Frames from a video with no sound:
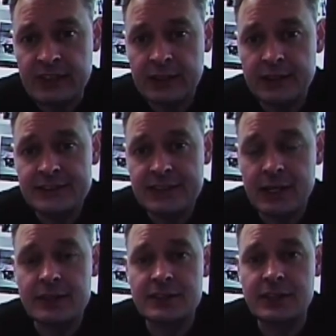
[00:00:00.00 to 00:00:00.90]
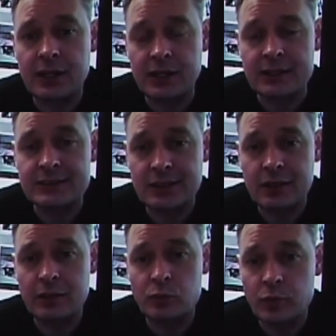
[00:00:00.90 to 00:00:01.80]
is acting as
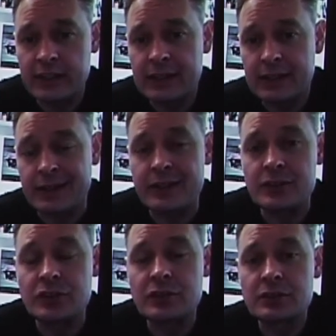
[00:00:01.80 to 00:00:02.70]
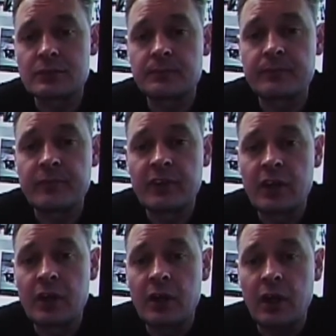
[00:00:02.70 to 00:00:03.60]
a relay agent
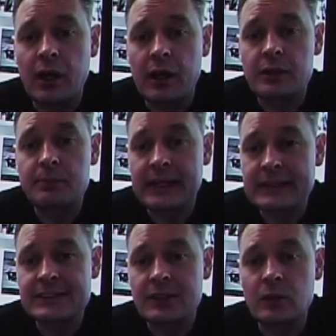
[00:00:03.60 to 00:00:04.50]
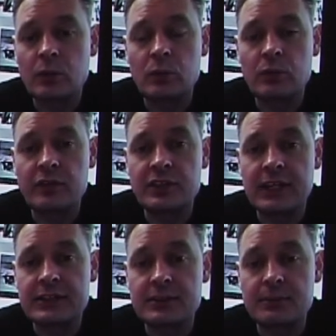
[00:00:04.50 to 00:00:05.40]
and passing on all of the
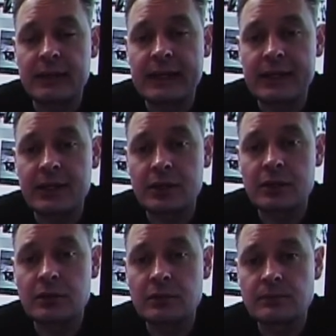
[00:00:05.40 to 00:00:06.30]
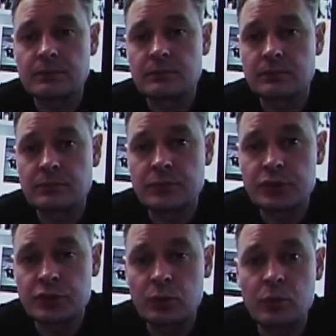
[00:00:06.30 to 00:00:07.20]
data back
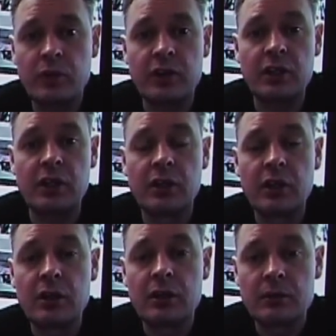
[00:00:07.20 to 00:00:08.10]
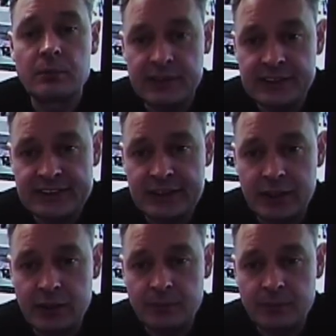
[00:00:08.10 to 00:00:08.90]
to the PC.